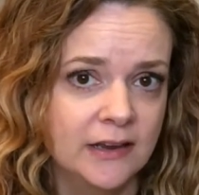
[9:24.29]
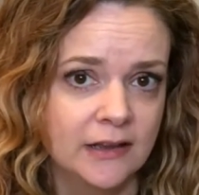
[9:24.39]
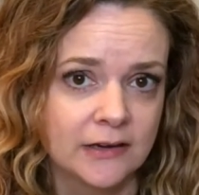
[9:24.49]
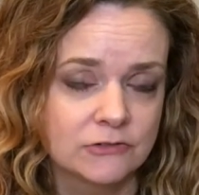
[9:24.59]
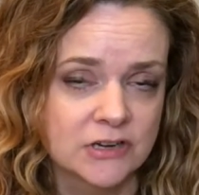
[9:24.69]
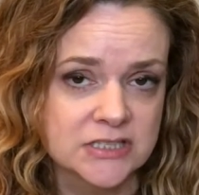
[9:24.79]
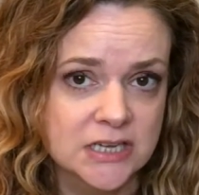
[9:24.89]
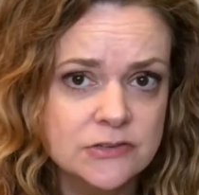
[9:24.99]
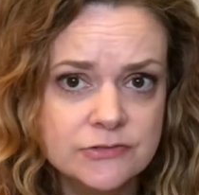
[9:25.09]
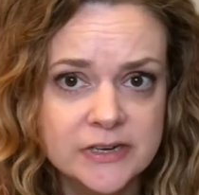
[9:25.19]
and cross
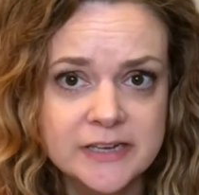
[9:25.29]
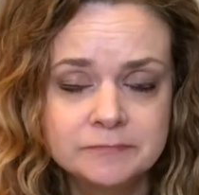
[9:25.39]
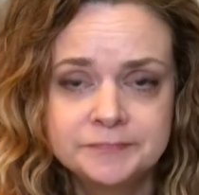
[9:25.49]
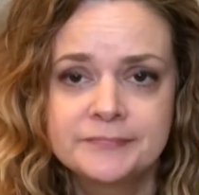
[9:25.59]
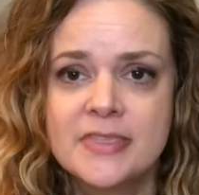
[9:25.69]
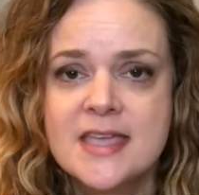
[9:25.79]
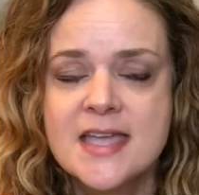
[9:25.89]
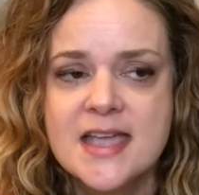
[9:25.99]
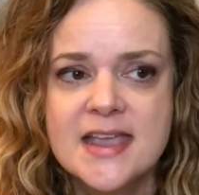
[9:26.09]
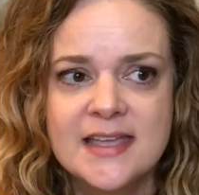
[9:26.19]
country.
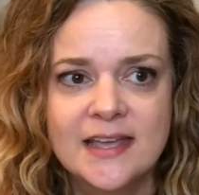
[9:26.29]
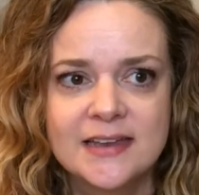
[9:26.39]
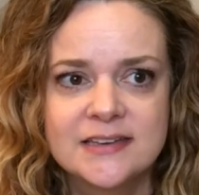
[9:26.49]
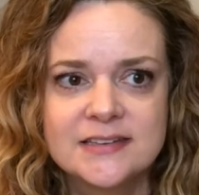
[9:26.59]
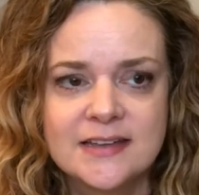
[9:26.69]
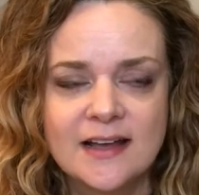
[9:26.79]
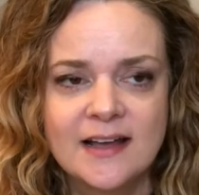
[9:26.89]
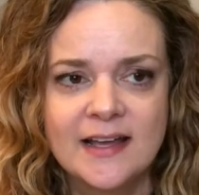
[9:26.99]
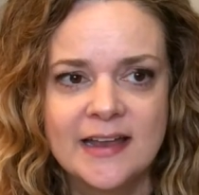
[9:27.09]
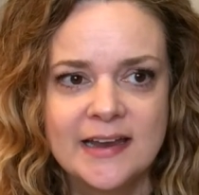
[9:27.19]
And
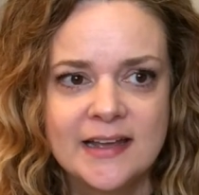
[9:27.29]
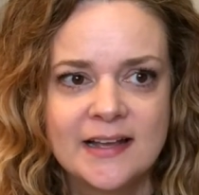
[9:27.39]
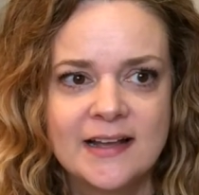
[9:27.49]
I